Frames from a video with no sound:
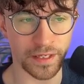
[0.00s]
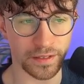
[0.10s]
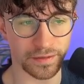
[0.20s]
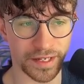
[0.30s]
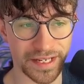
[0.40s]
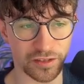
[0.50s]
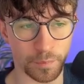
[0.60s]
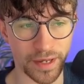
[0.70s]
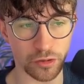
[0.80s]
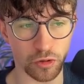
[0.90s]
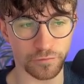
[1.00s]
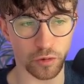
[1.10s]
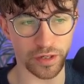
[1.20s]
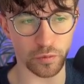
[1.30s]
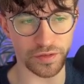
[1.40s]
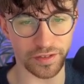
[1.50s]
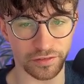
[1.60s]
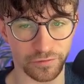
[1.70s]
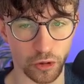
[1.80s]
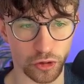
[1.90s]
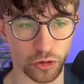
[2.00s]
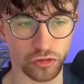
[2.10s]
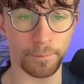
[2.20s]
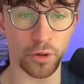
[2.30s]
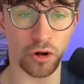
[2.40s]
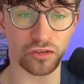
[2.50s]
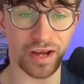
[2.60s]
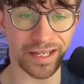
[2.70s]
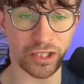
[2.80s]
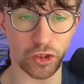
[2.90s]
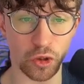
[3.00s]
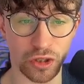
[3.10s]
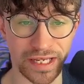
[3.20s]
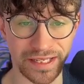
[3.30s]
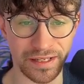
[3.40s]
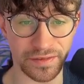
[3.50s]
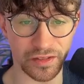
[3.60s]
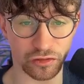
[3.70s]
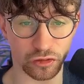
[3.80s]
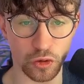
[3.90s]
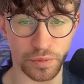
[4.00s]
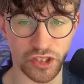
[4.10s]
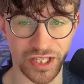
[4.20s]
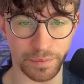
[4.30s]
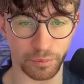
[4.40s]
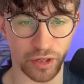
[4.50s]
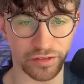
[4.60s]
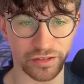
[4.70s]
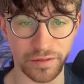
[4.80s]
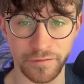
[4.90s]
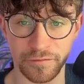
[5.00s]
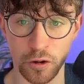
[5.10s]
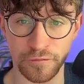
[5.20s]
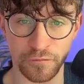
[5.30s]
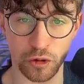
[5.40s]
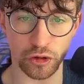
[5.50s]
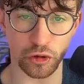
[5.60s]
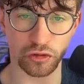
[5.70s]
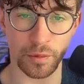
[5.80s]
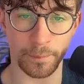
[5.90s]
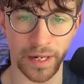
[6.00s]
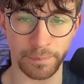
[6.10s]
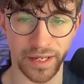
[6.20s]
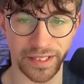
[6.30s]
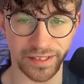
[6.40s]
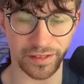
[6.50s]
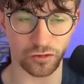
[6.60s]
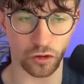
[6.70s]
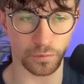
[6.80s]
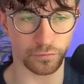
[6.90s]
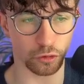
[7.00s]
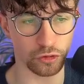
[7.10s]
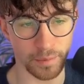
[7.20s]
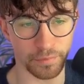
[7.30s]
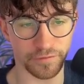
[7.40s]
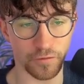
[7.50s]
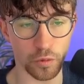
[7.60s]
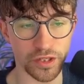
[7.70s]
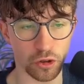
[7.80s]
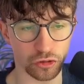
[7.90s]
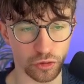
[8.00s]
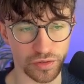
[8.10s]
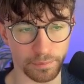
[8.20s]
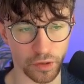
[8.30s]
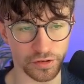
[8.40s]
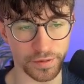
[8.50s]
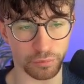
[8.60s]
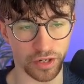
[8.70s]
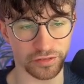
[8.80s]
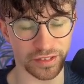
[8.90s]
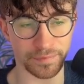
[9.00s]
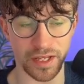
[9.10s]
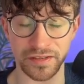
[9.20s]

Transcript: then it's better off going with these 4 years because I can lock in this super cheap pricing for 4 years by paying this upfront before we go to the monthly pricing at